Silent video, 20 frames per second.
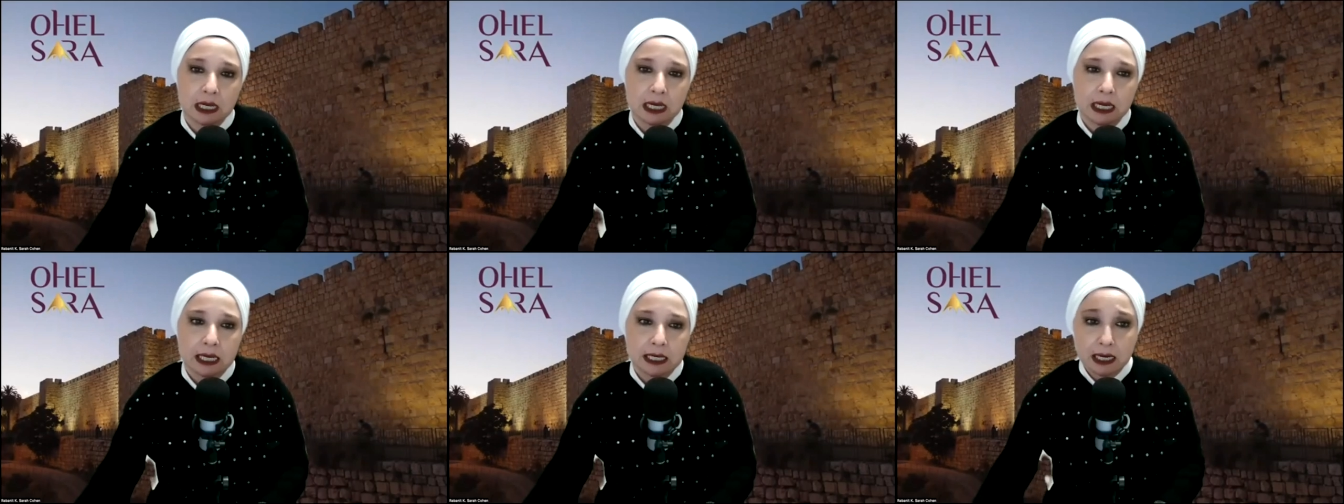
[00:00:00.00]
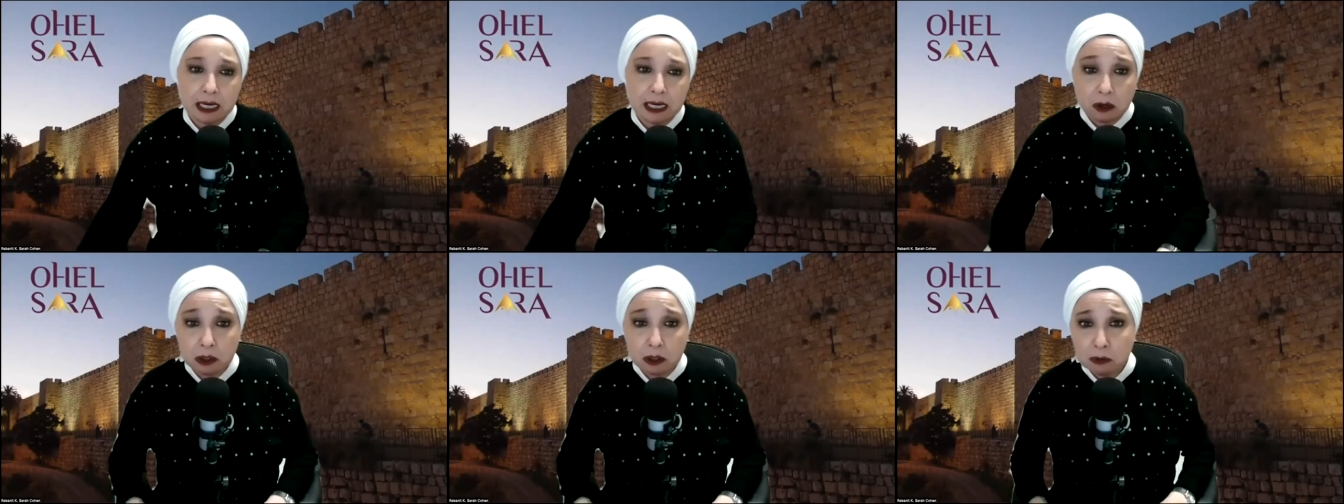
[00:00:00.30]

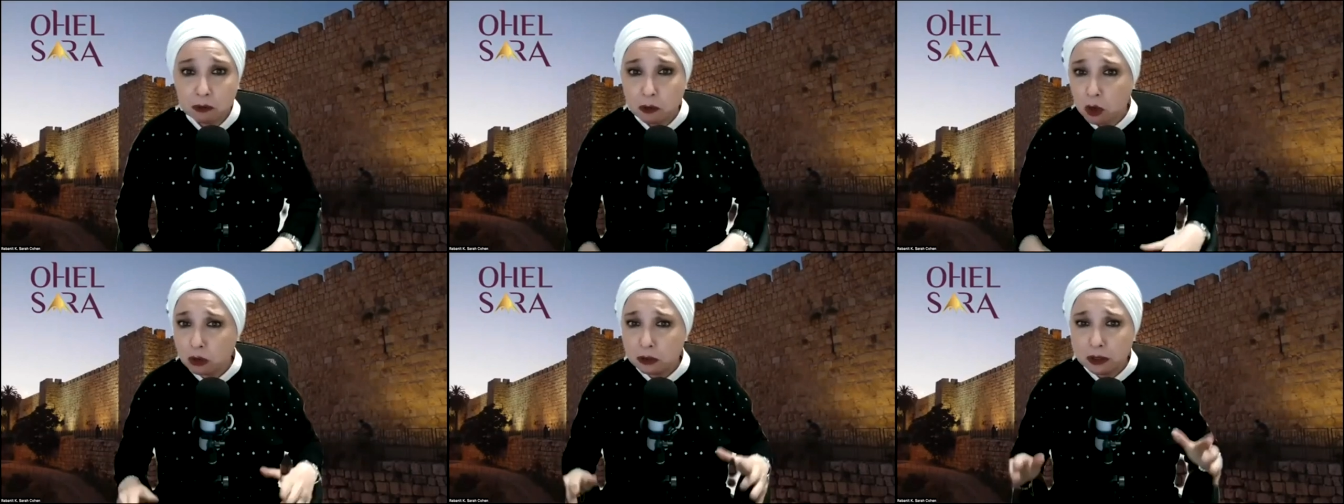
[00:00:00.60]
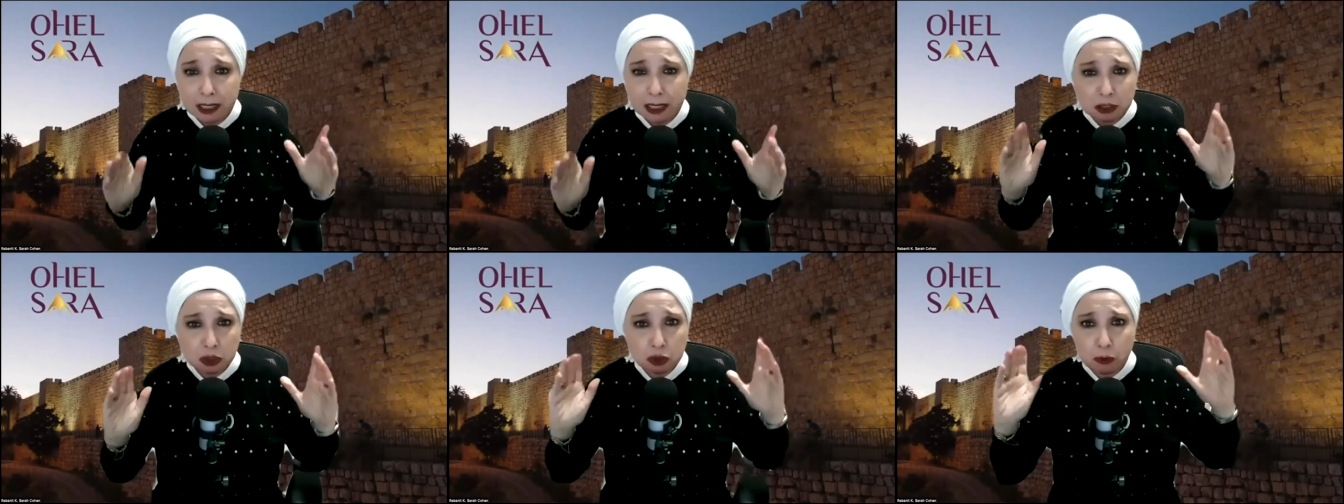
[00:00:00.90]
Now, Nimrod
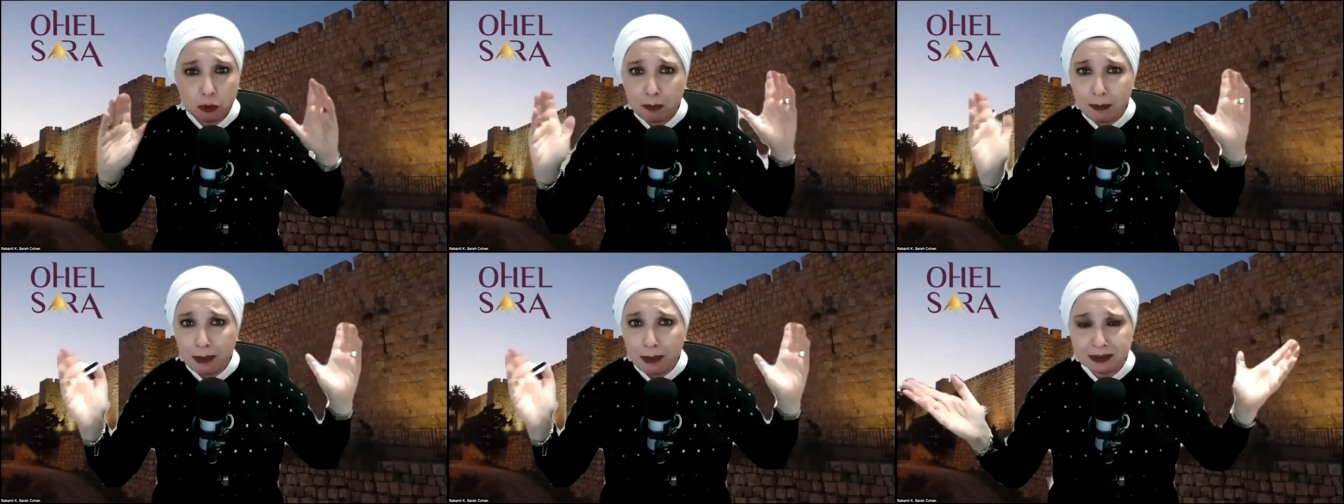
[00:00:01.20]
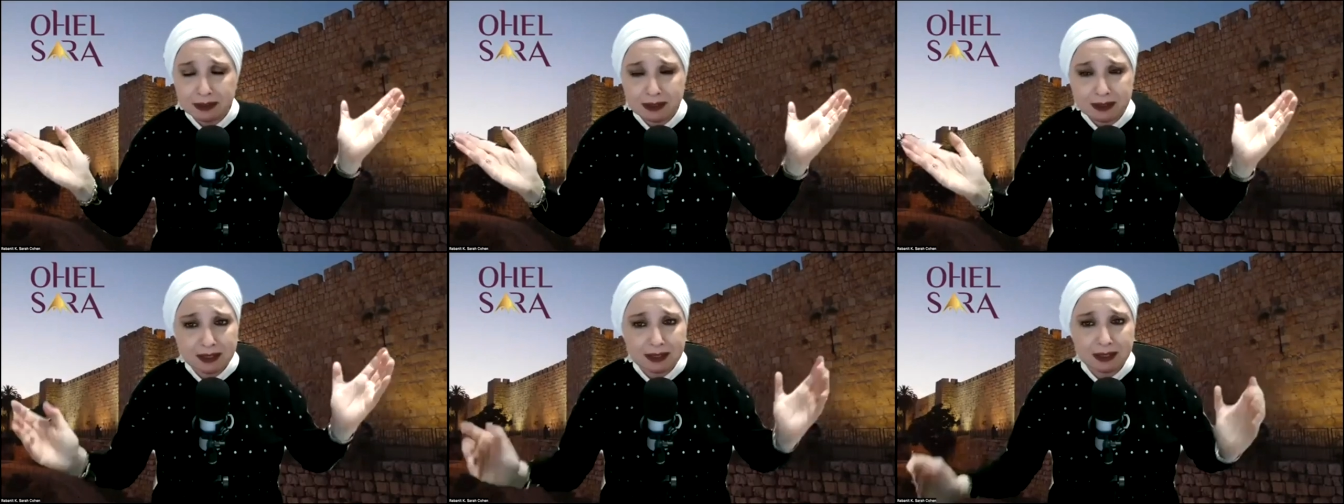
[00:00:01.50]
had
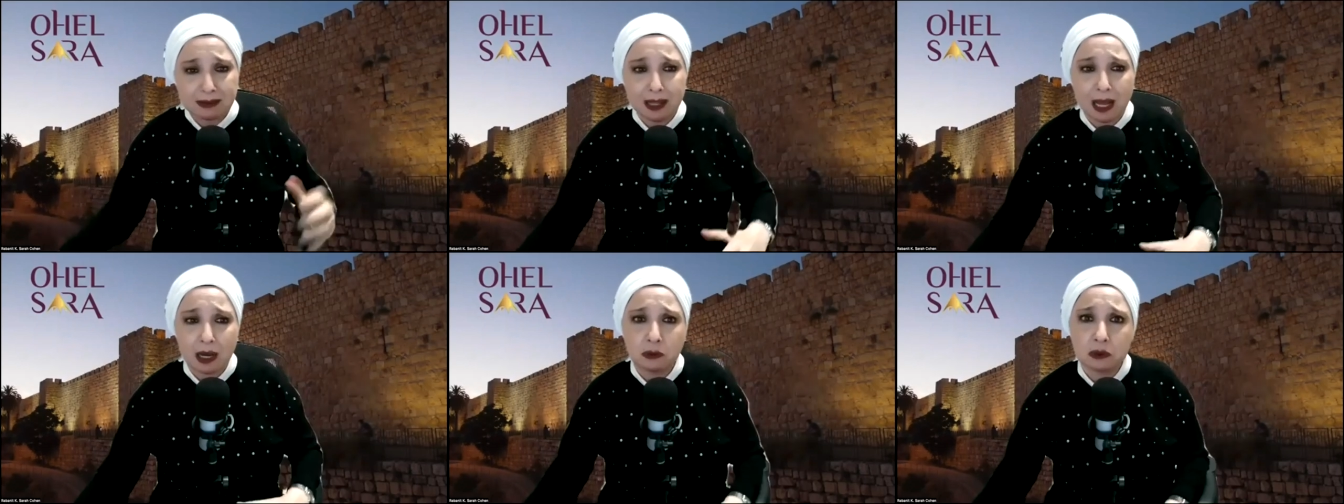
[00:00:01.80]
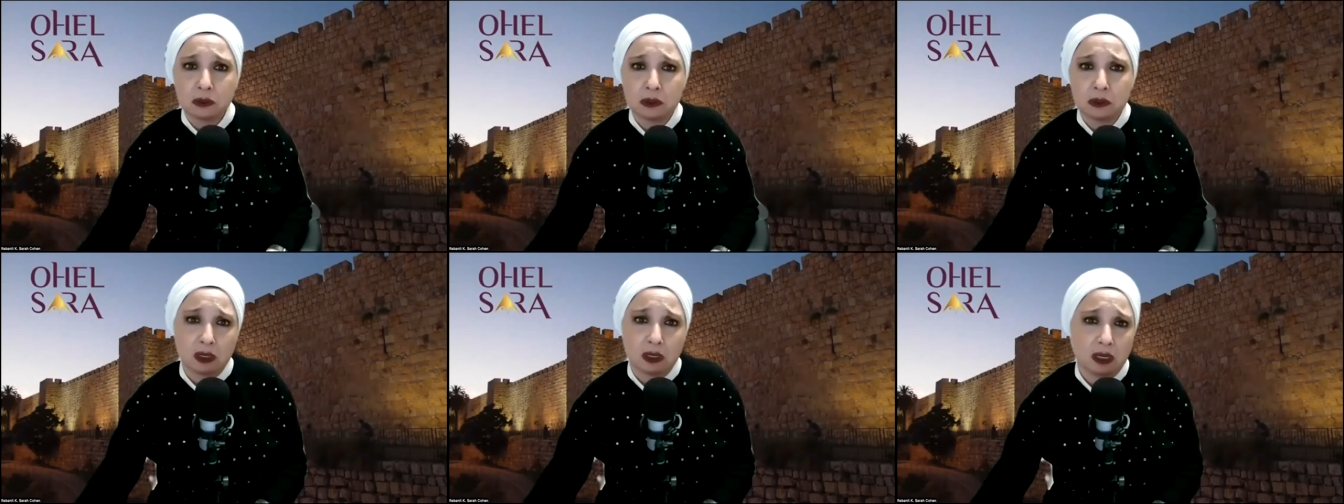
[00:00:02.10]
tremendous clout
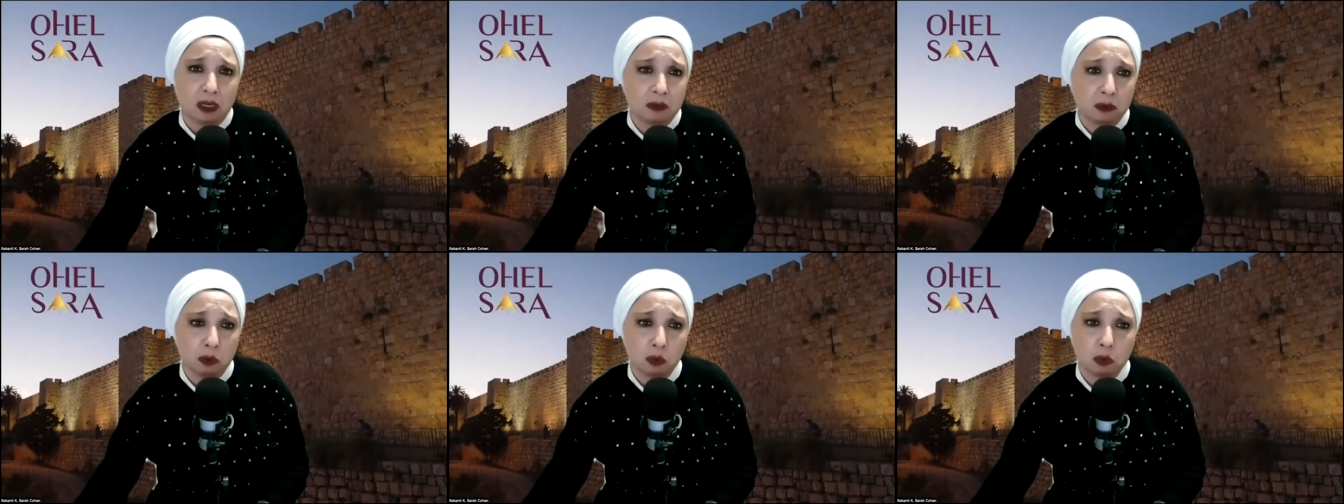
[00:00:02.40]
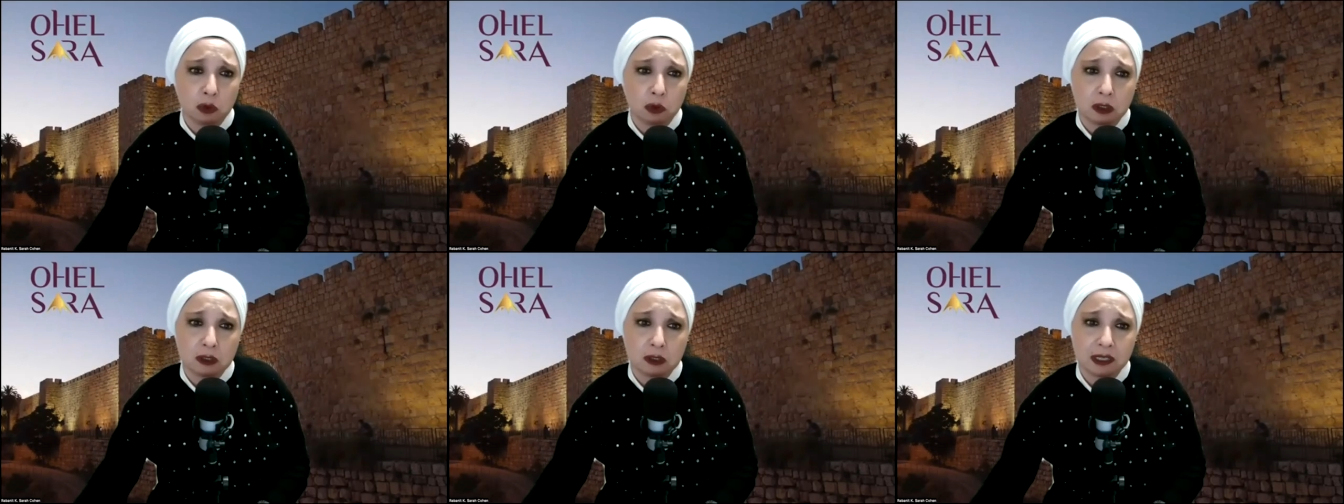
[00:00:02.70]
in the
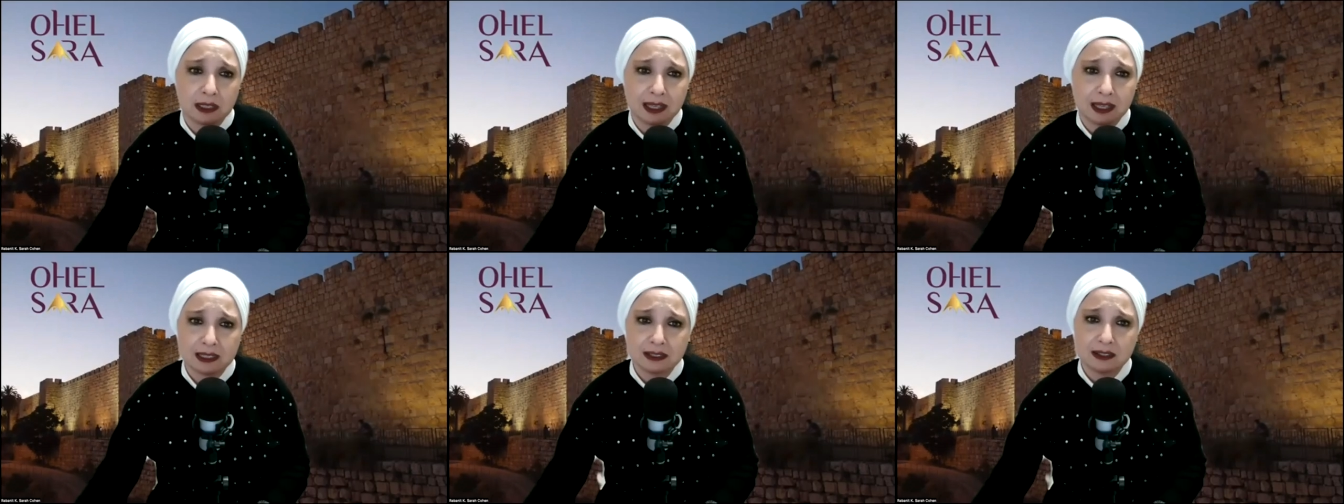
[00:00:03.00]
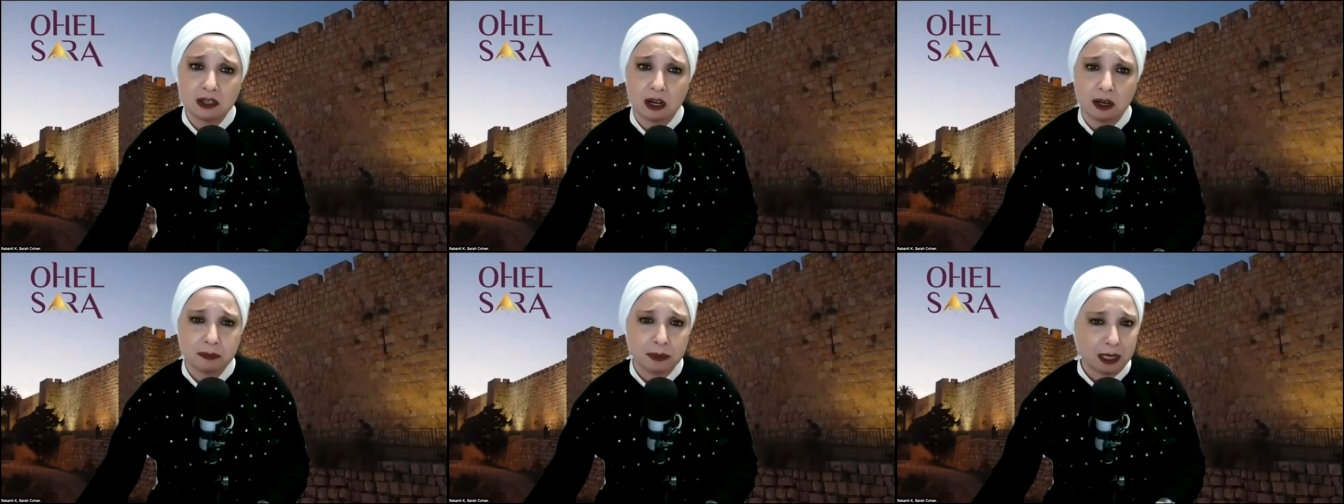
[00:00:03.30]
world at that time.